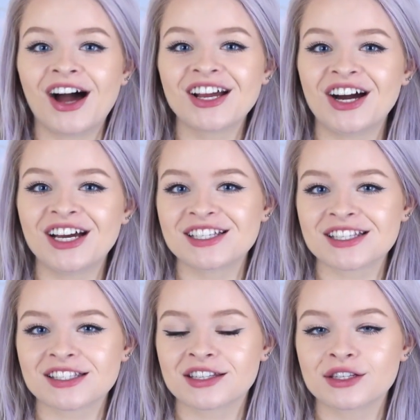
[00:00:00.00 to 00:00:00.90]
Hi guys,
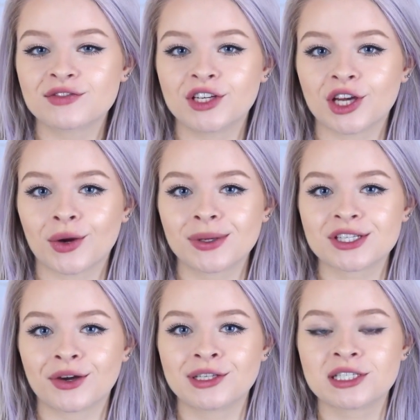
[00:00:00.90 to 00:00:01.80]
so this video
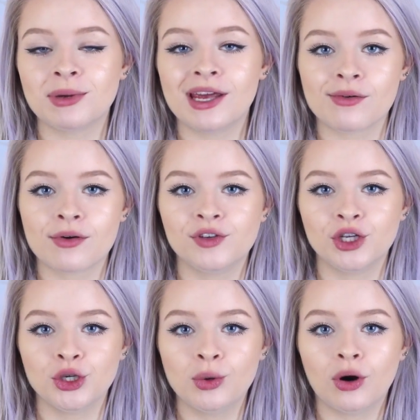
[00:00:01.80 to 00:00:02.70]
is going to be a
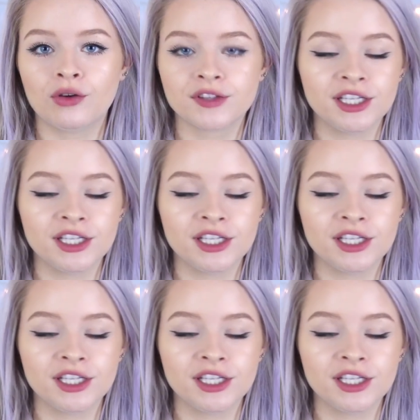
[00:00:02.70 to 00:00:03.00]
review of